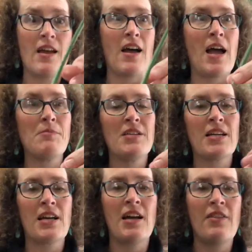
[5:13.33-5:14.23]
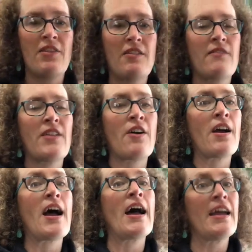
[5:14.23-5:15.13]
I'm gonna cut this
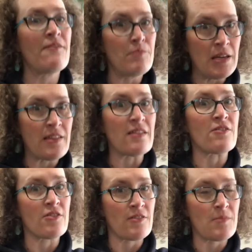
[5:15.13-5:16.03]
flower. I have big scissors.